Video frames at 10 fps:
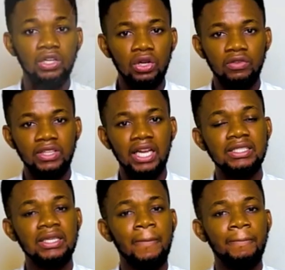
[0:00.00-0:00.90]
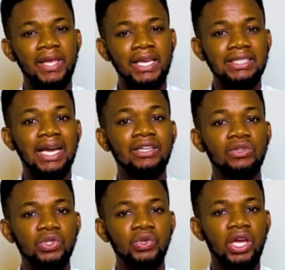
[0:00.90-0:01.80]
and all of that, it can
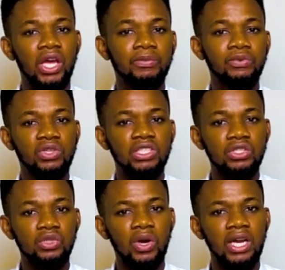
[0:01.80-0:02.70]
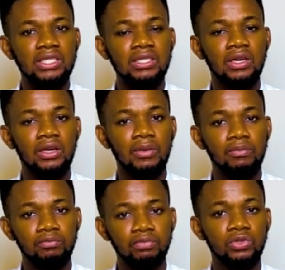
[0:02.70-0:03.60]
also help you in this wise
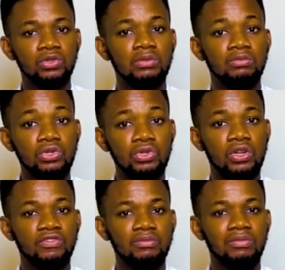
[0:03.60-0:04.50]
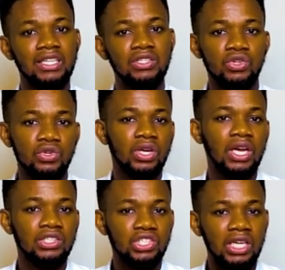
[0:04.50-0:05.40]
build the muscle of the mind so you
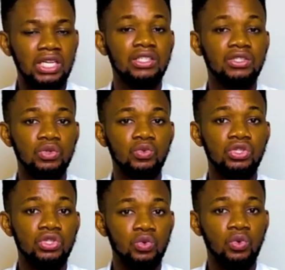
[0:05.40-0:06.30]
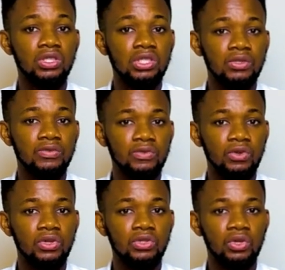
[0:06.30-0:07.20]
can channel it to what you want it to
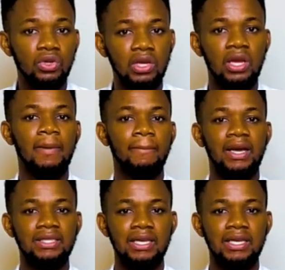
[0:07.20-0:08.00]
focus on per